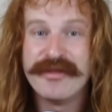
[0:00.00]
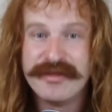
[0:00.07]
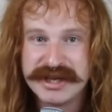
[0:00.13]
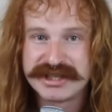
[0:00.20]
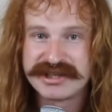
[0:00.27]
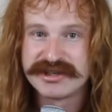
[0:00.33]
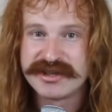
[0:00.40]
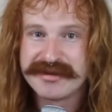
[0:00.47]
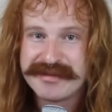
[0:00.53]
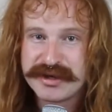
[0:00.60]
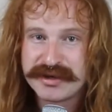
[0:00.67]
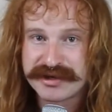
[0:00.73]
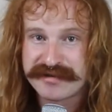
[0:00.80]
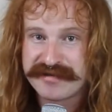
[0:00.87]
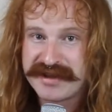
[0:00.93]
This is the
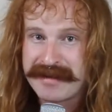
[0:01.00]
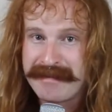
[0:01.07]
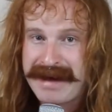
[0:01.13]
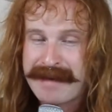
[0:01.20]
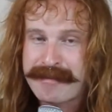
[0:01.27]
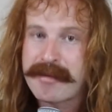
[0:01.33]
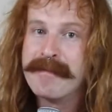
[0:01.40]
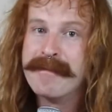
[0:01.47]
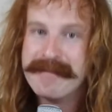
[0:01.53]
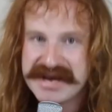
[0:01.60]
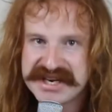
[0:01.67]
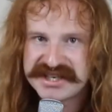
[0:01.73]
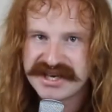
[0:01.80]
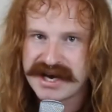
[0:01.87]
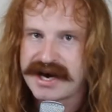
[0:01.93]
music for the map
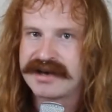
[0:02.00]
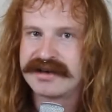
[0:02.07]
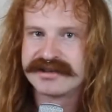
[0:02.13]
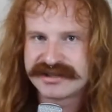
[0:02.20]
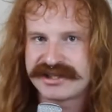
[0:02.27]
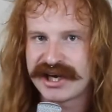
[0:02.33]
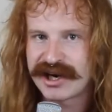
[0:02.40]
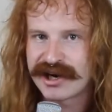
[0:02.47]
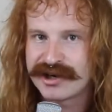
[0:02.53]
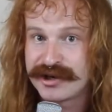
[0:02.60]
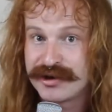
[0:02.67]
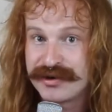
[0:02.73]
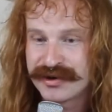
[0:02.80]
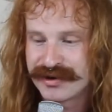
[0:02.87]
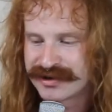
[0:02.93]
Midtown, set in New
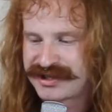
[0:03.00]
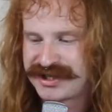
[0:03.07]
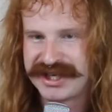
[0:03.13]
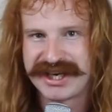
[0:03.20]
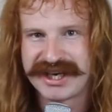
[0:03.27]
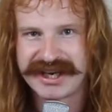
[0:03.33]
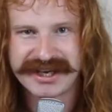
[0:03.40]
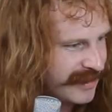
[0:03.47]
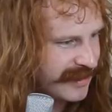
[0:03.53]
York City.